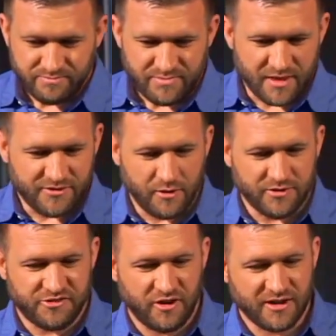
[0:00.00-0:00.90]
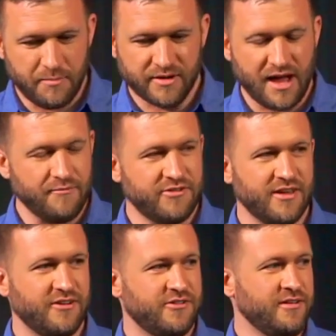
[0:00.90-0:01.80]
so it struck up a
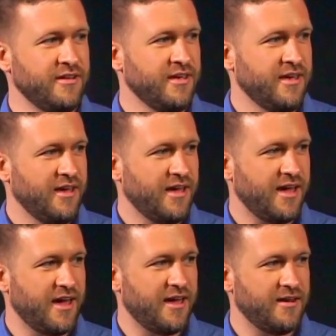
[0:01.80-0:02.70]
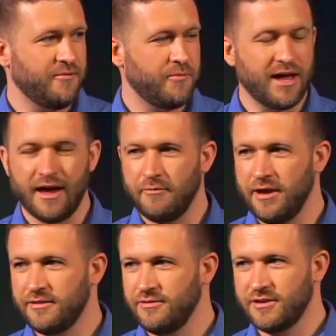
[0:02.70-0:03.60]
conversation, and we, got,
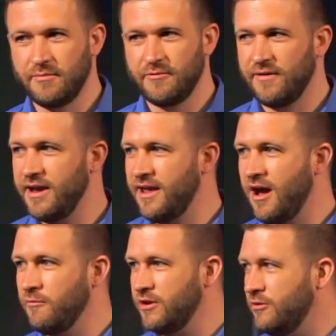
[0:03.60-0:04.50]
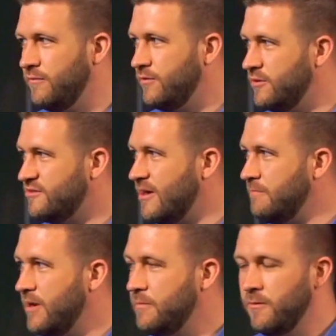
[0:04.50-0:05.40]
we come to find out we knew a few of the same
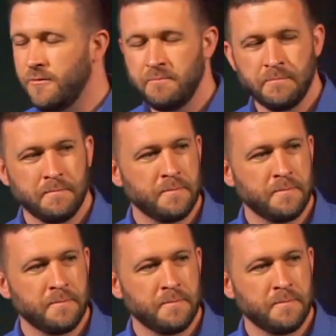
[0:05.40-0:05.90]
people,